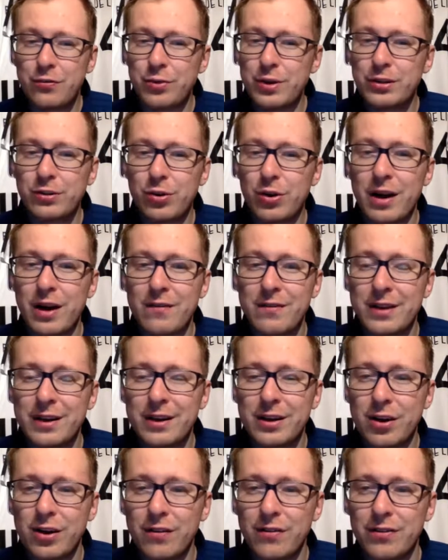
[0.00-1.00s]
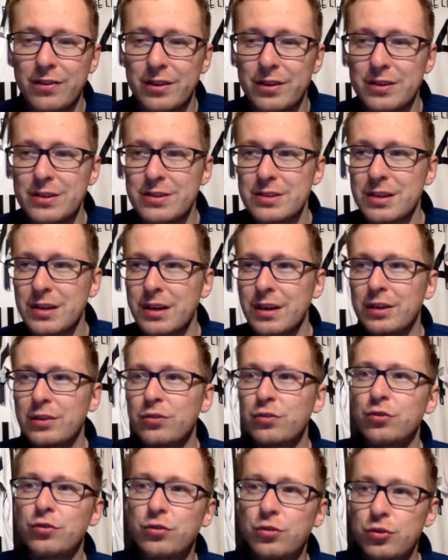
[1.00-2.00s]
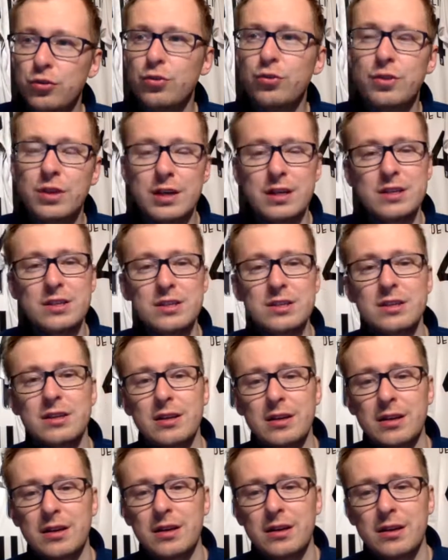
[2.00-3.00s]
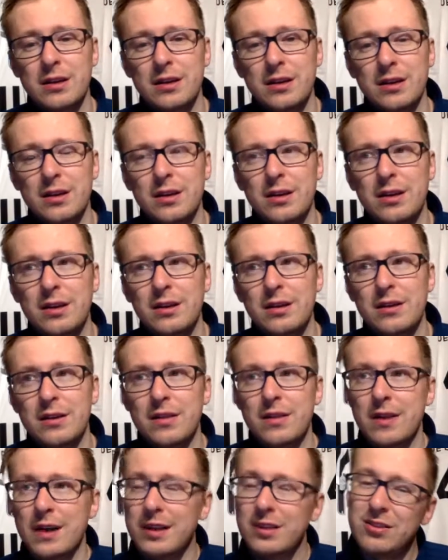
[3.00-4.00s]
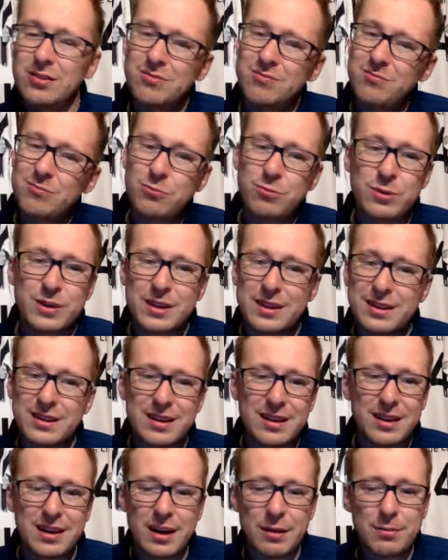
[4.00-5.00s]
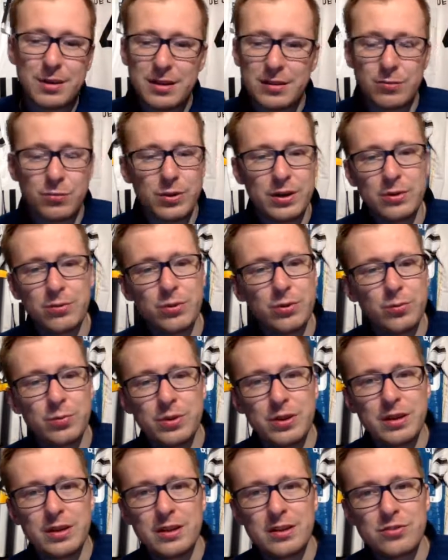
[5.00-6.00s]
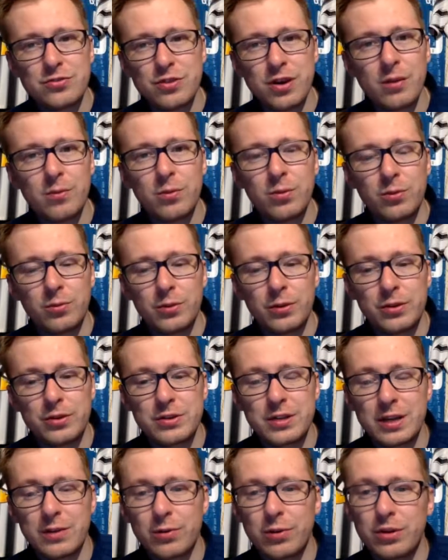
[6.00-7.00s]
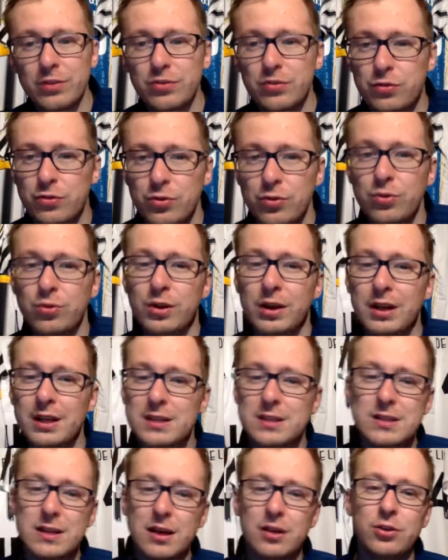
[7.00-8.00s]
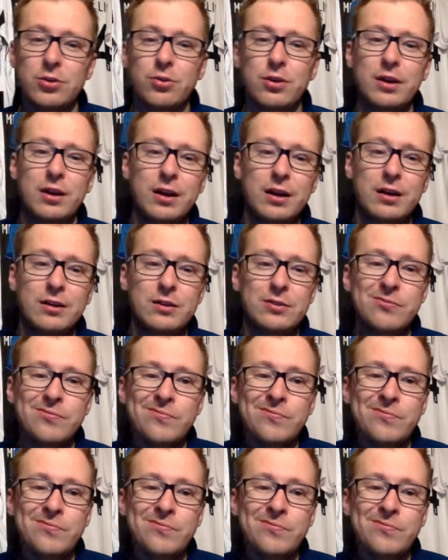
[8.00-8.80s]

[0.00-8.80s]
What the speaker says: don't have that confidence to do this, then we will be in trouble because then we are too Cristiano reliant.